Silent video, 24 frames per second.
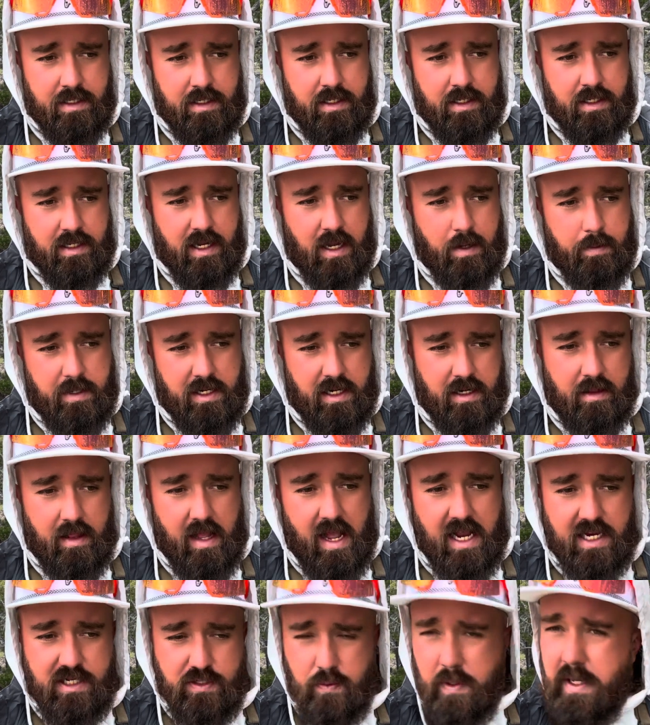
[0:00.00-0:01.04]
Coming here
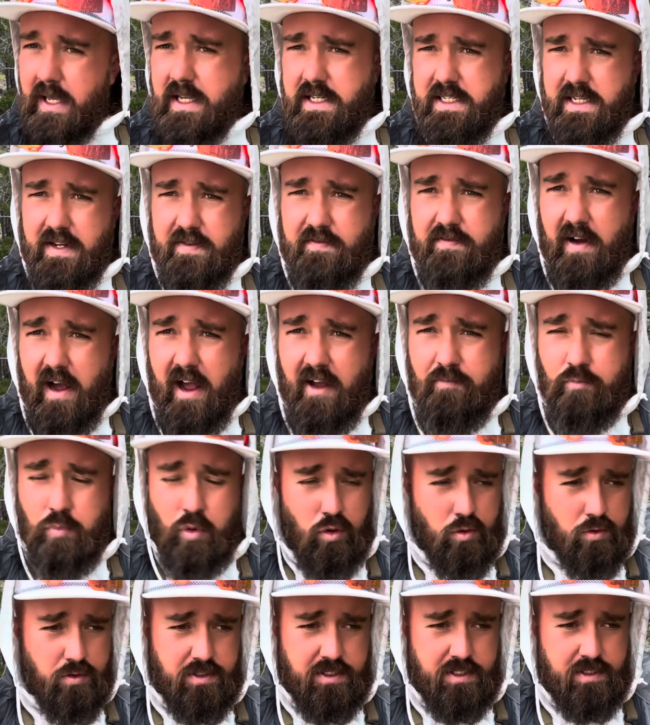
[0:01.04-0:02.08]
last week, seen 5
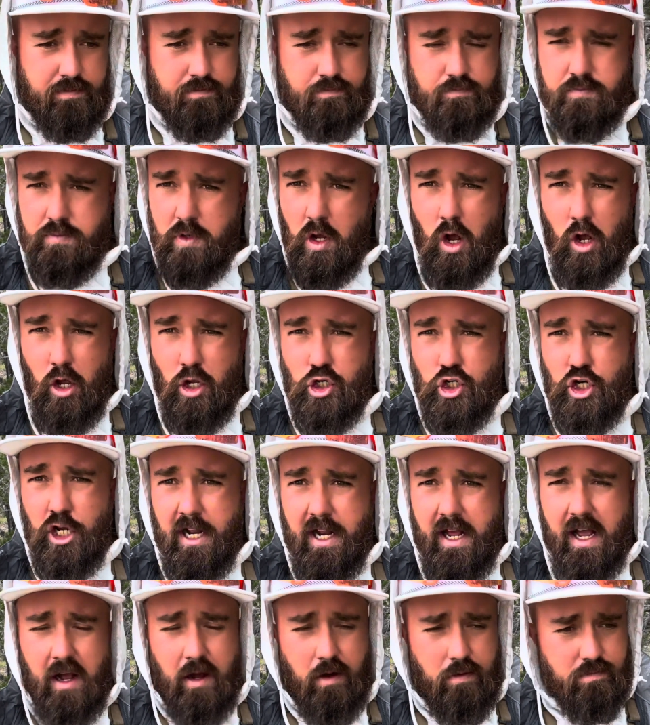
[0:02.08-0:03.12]
bulls all shed
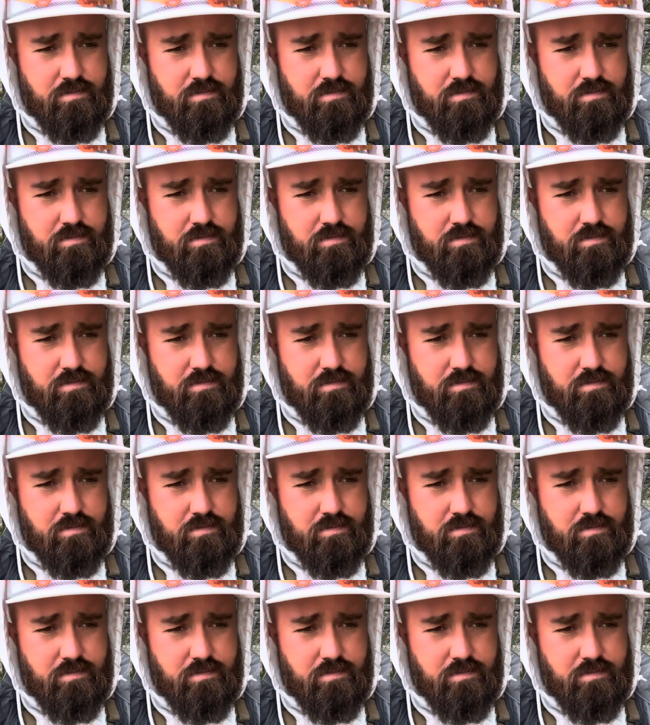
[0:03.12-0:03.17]
out.